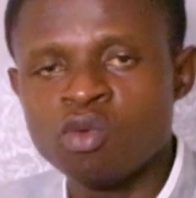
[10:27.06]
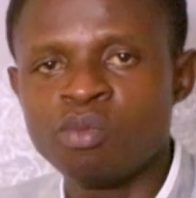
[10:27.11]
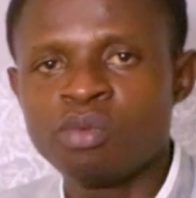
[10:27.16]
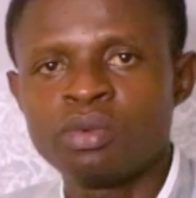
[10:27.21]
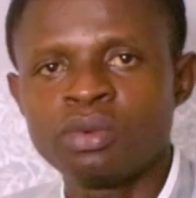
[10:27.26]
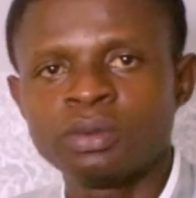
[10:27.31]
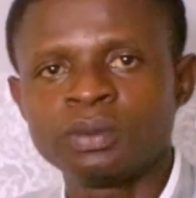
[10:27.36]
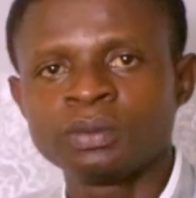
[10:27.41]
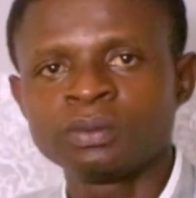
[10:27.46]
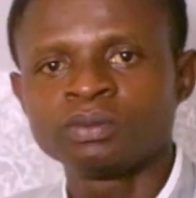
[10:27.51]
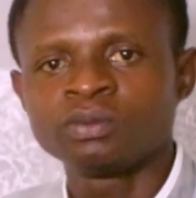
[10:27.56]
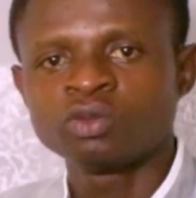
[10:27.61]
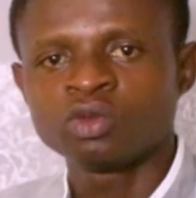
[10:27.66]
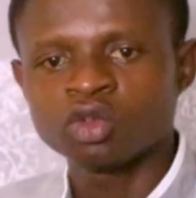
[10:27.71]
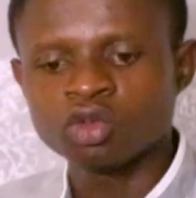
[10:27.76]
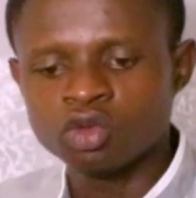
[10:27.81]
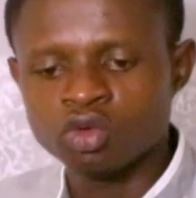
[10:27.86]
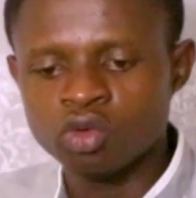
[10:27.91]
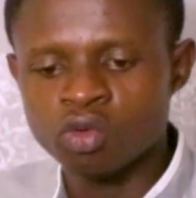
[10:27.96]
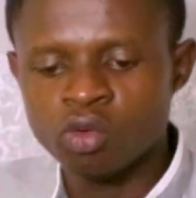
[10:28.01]
group.
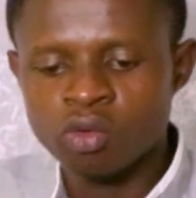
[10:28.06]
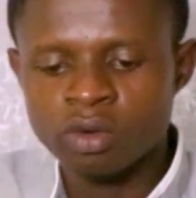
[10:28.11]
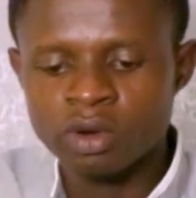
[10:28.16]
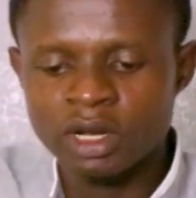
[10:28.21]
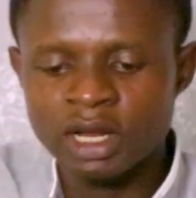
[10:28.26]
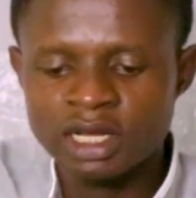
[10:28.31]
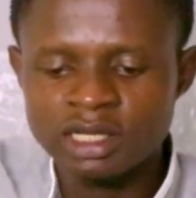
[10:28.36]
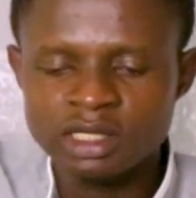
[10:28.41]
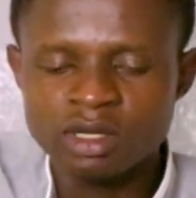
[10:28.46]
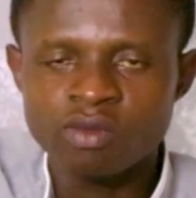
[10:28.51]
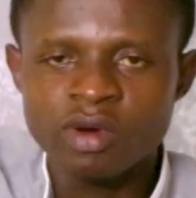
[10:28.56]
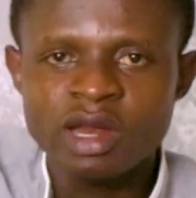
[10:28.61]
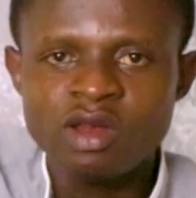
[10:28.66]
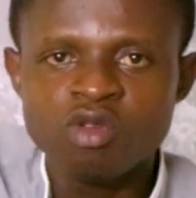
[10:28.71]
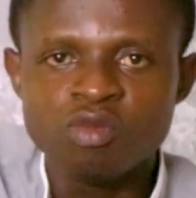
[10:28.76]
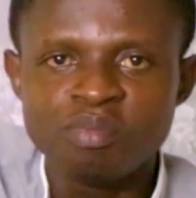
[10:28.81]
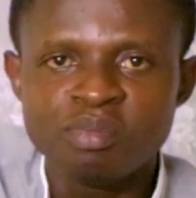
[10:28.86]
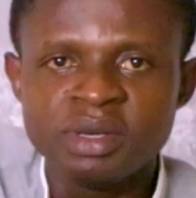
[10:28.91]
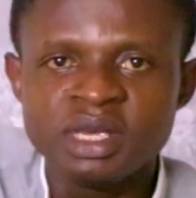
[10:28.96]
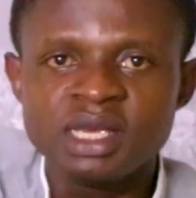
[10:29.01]
So let's say
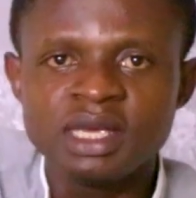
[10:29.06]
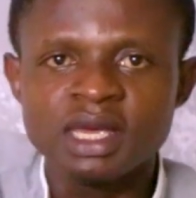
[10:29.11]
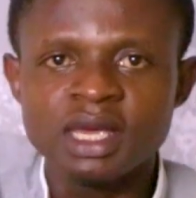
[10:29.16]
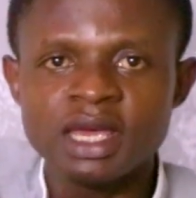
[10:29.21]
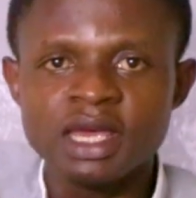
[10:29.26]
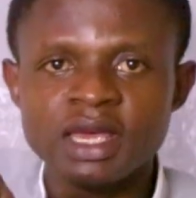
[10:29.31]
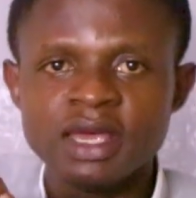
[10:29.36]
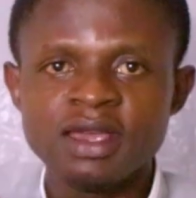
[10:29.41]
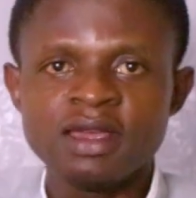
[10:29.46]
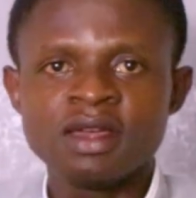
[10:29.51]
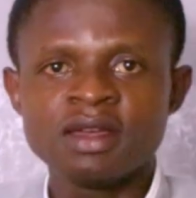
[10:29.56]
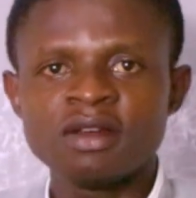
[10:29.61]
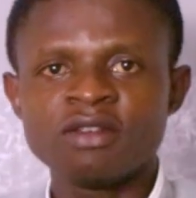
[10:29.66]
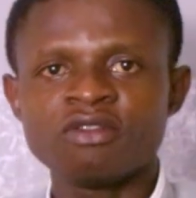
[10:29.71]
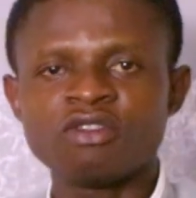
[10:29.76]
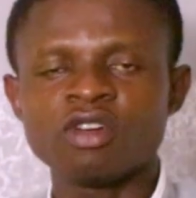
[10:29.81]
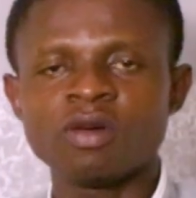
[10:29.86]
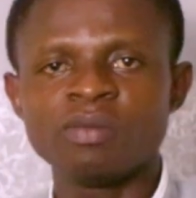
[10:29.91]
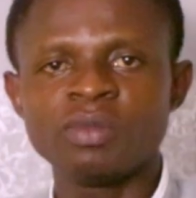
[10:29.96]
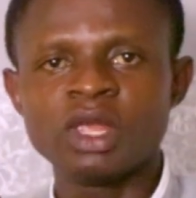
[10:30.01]
when you pick A
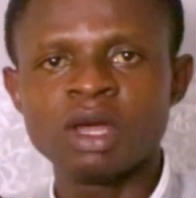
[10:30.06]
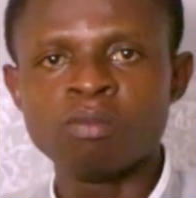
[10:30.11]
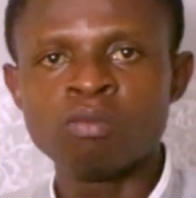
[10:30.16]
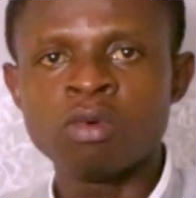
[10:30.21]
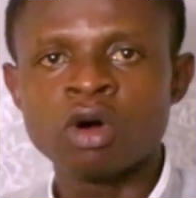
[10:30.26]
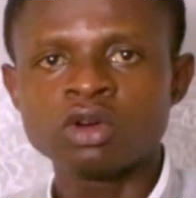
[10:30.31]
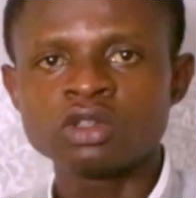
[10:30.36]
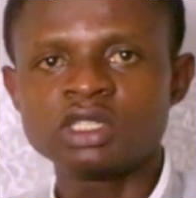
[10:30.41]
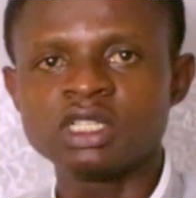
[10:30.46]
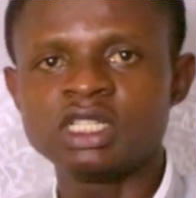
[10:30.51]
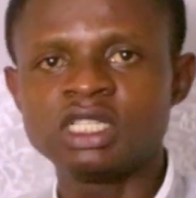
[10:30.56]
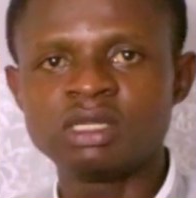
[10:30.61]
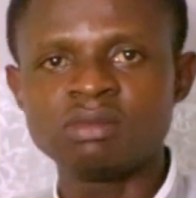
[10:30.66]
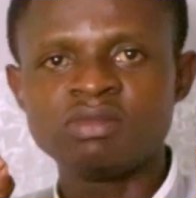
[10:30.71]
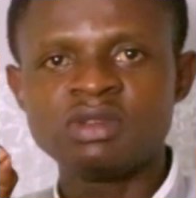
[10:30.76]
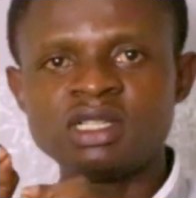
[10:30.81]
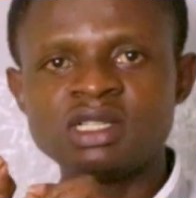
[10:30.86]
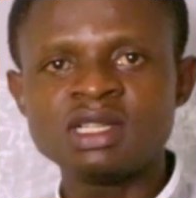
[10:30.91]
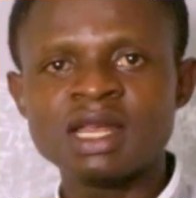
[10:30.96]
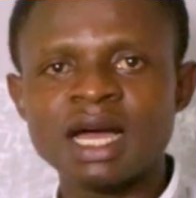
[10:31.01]
from the box, it
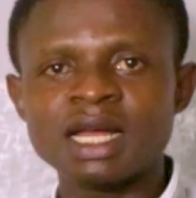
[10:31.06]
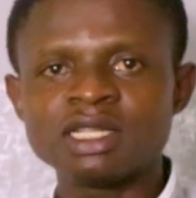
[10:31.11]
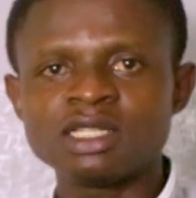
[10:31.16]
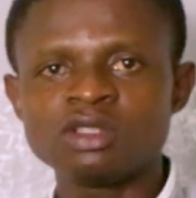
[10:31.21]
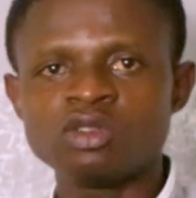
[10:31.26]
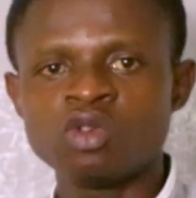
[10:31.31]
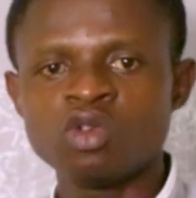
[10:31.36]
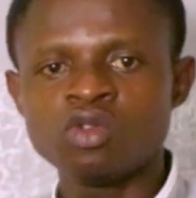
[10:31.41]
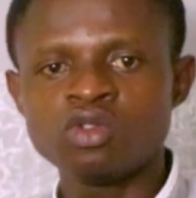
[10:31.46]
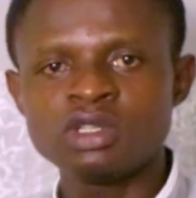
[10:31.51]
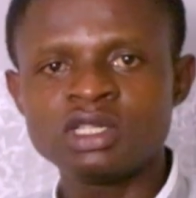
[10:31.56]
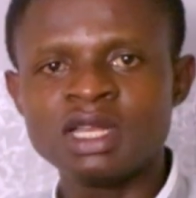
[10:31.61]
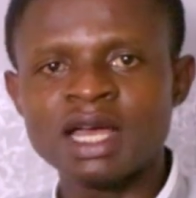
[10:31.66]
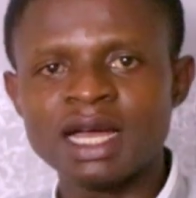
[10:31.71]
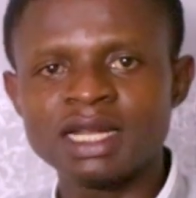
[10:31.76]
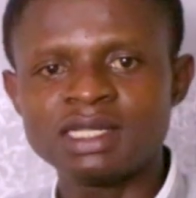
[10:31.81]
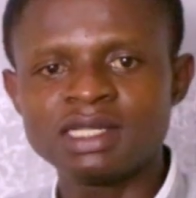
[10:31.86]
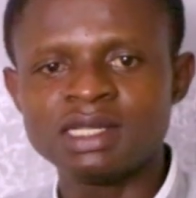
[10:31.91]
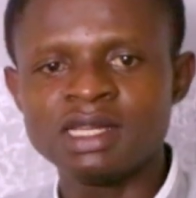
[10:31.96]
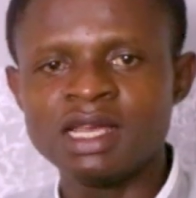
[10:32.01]
means that those
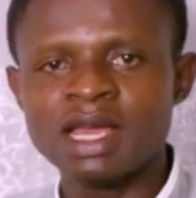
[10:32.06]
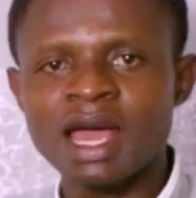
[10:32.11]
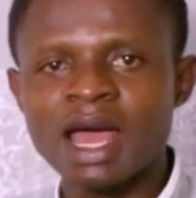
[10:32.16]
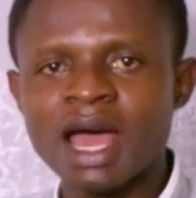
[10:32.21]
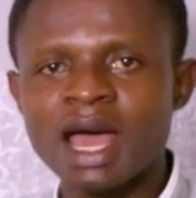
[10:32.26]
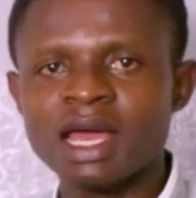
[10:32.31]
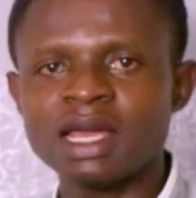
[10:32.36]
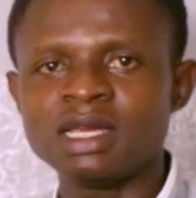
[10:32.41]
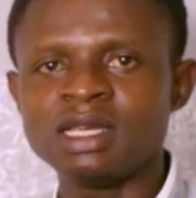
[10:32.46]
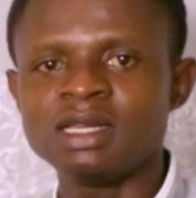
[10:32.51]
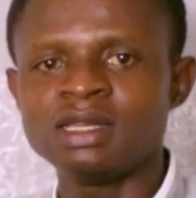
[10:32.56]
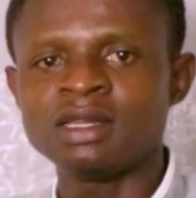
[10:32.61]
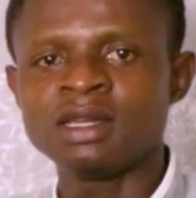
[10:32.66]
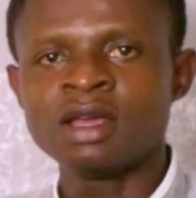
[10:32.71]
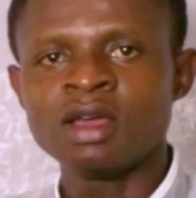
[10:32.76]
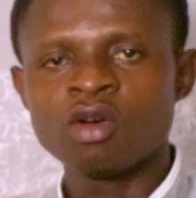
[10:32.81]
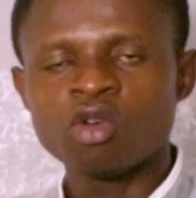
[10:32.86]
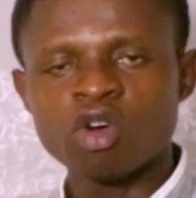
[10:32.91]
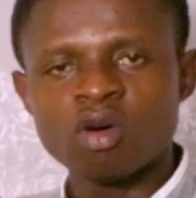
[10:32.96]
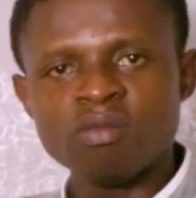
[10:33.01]
that they are in
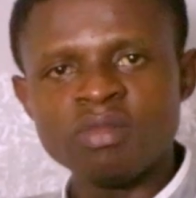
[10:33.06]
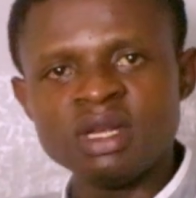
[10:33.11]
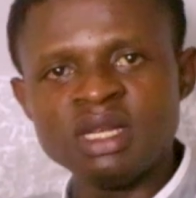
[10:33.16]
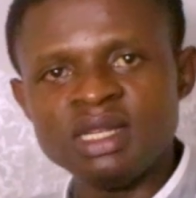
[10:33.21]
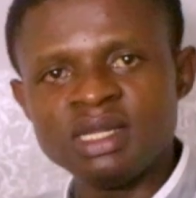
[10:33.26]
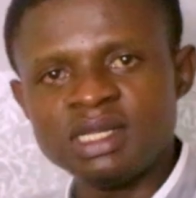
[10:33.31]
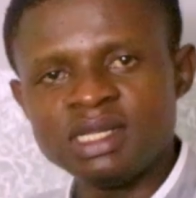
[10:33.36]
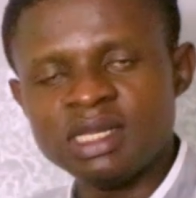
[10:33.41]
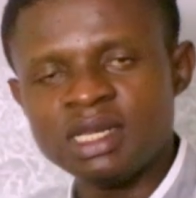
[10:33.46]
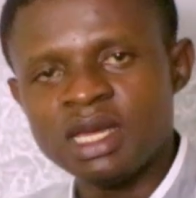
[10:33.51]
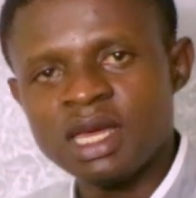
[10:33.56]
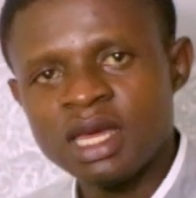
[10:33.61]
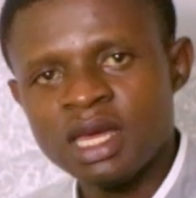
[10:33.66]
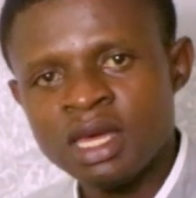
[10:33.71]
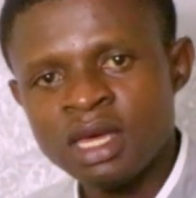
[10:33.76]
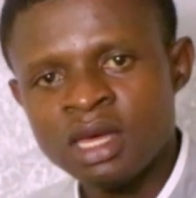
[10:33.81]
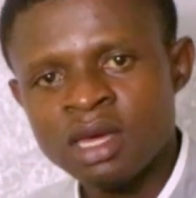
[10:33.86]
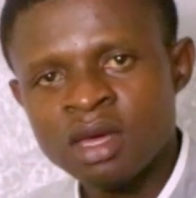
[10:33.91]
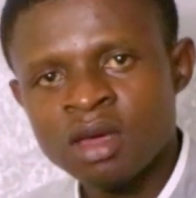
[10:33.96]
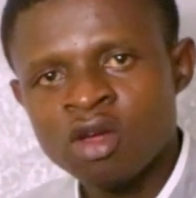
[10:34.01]
community
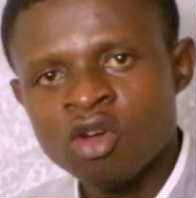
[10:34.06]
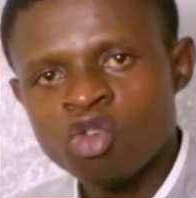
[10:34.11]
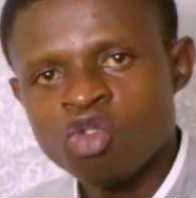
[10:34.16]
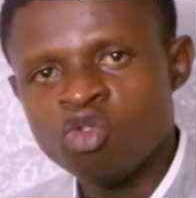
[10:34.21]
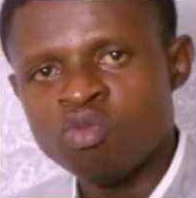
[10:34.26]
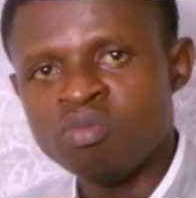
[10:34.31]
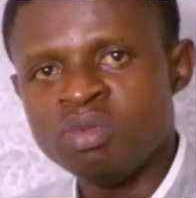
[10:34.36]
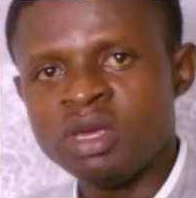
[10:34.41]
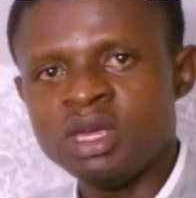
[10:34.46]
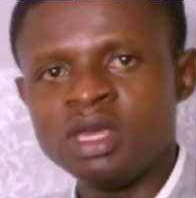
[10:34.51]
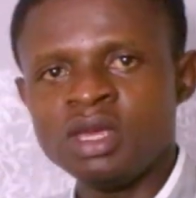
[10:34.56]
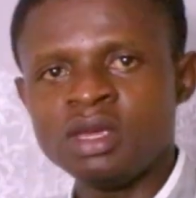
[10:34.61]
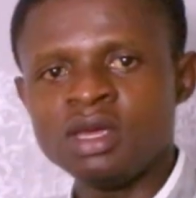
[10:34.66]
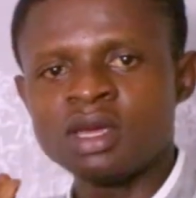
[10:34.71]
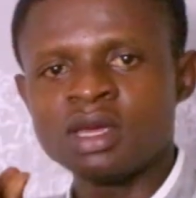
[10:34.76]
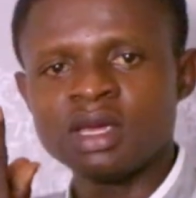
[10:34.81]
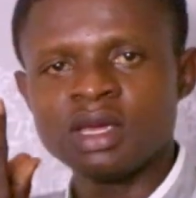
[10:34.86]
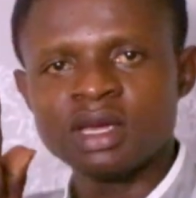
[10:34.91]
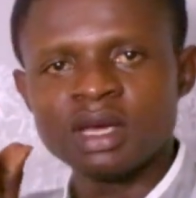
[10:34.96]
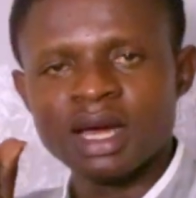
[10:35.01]
A will
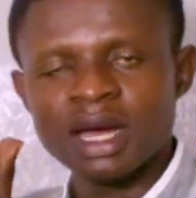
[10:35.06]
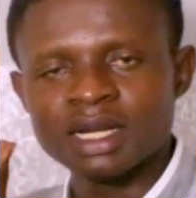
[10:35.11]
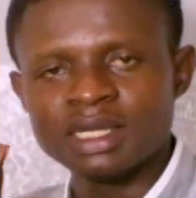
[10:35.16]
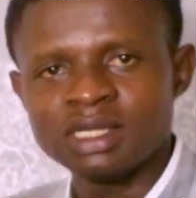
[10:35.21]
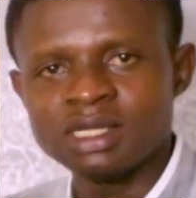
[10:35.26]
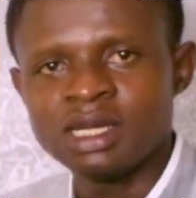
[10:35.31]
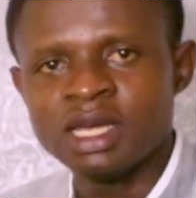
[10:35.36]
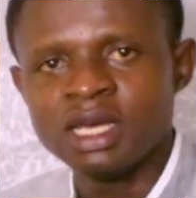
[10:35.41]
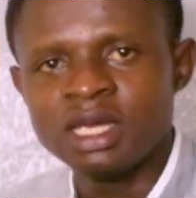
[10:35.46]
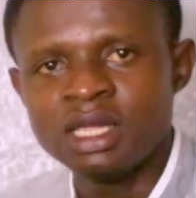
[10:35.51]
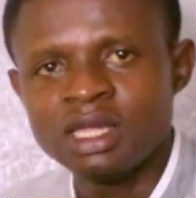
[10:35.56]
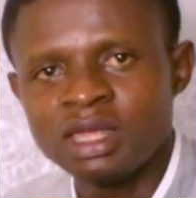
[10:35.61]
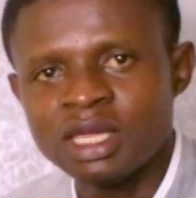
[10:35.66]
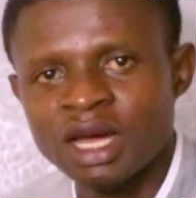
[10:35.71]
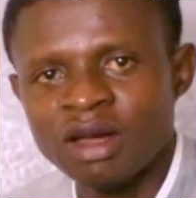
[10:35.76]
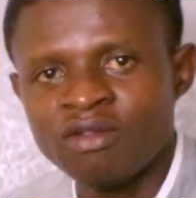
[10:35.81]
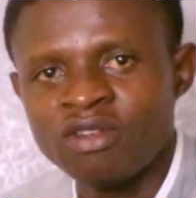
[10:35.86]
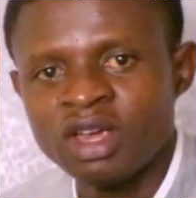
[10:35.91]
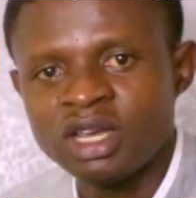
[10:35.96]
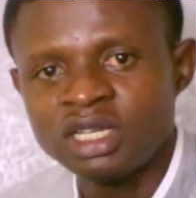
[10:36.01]
be at the
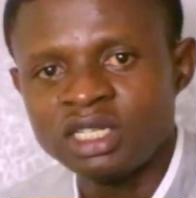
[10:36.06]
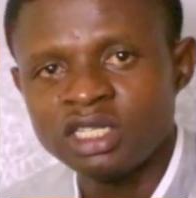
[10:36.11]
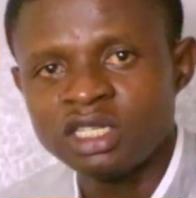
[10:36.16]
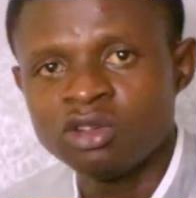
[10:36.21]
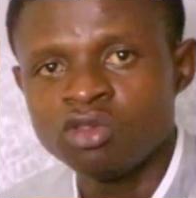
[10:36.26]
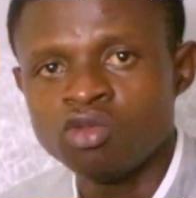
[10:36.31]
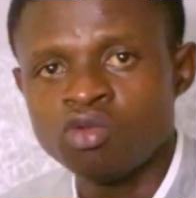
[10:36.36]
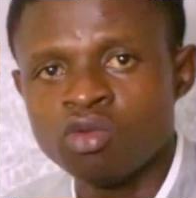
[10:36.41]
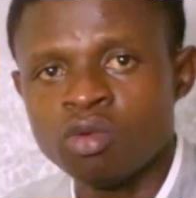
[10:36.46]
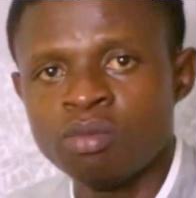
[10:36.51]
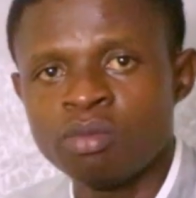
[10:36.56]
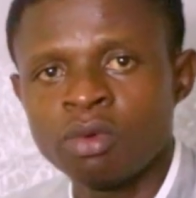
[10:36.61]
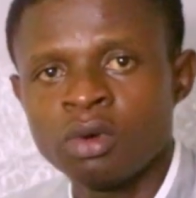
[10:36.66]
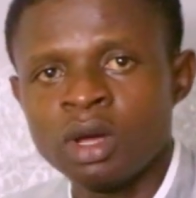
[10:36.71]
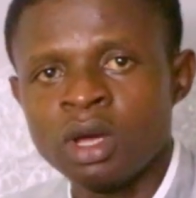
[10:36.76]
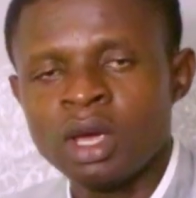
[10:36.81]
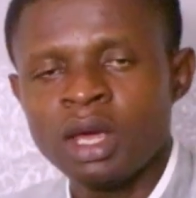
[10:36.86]
intervention group.